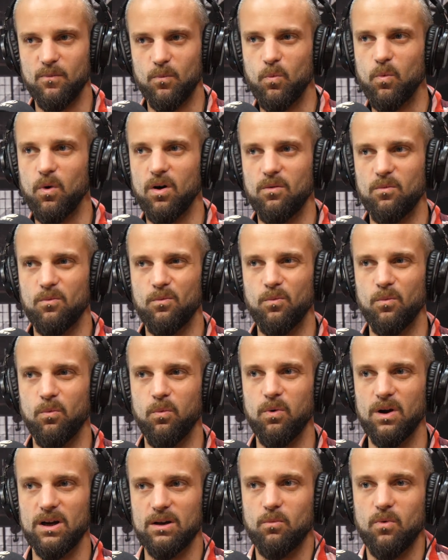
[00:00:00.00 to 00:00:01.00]

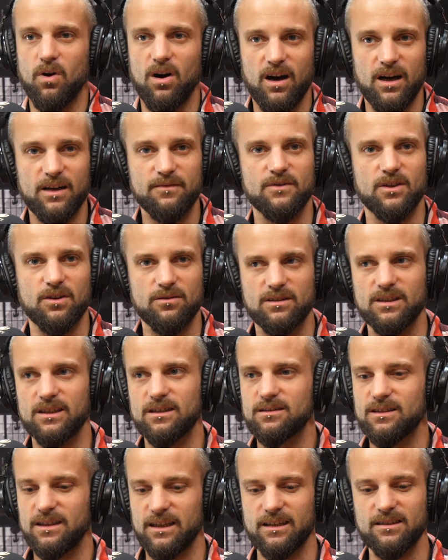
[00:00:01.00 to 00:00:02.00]
What I've
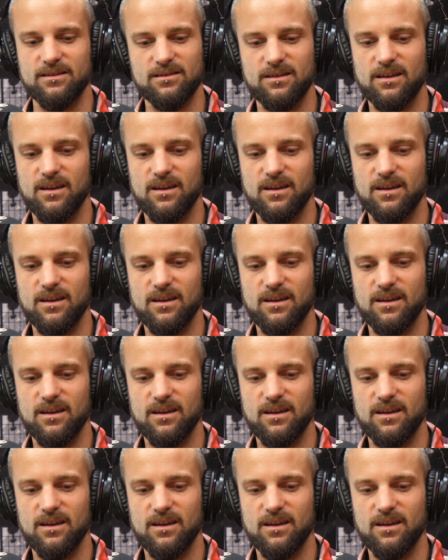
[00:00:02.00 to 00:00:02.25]
noticed is